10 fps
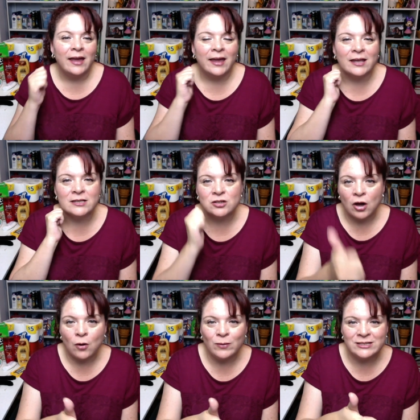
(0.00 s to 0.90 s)
And
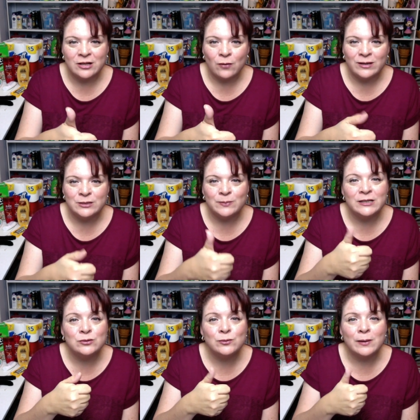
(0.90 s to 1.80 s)
always, always,
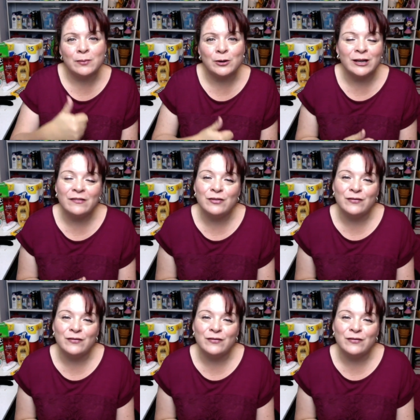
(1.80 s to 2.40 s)
please remember, give the